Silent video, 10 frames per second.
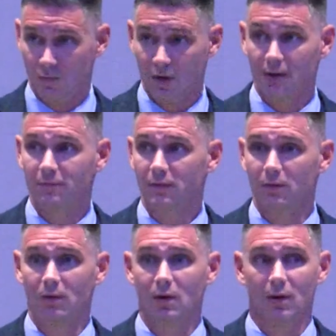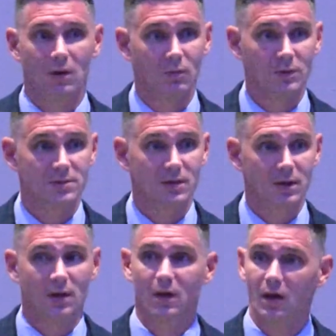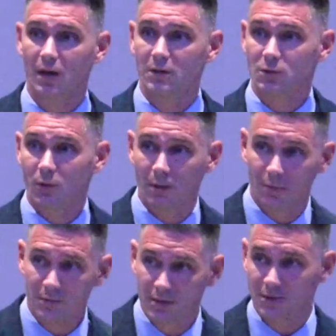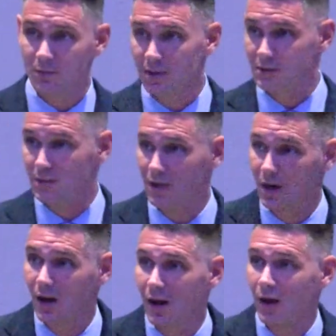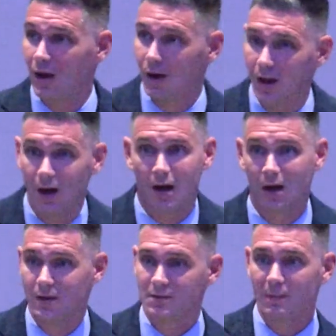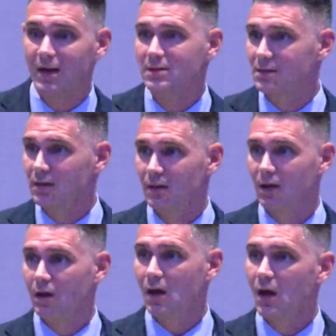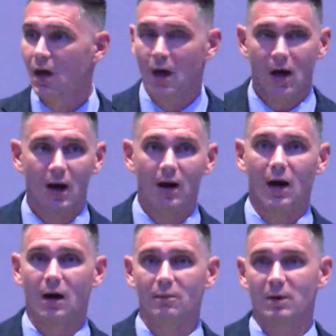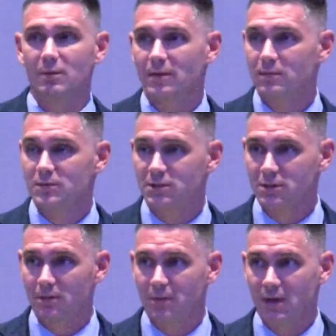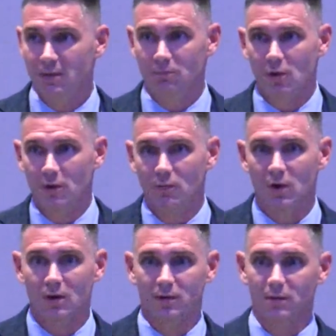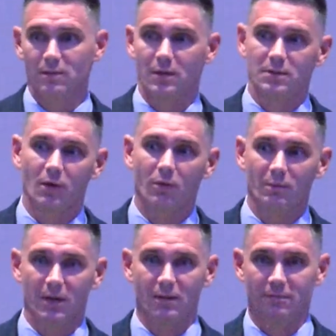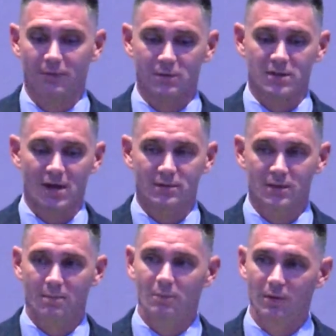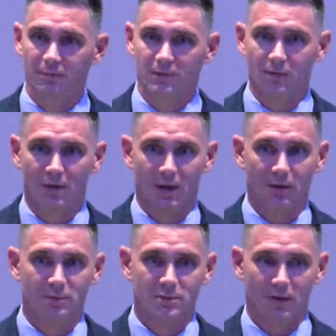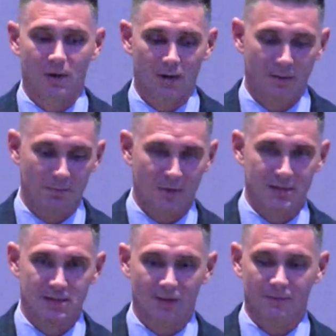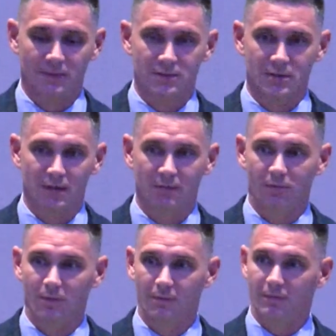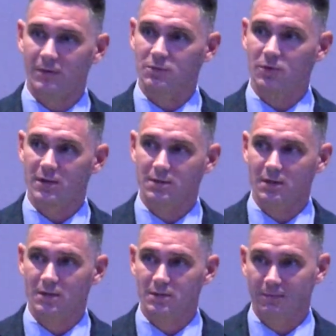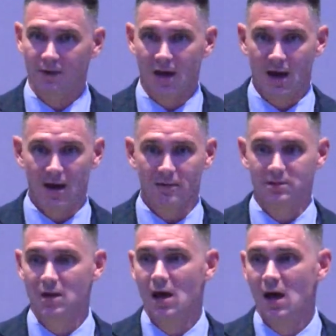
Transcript: Quite a few. Was it an enjoyable situation? Yeah, it's amazing. I remember there was a gentleman named Marty Walker that told me the first house I moved to help start, myself and Steve were the first residents of that house.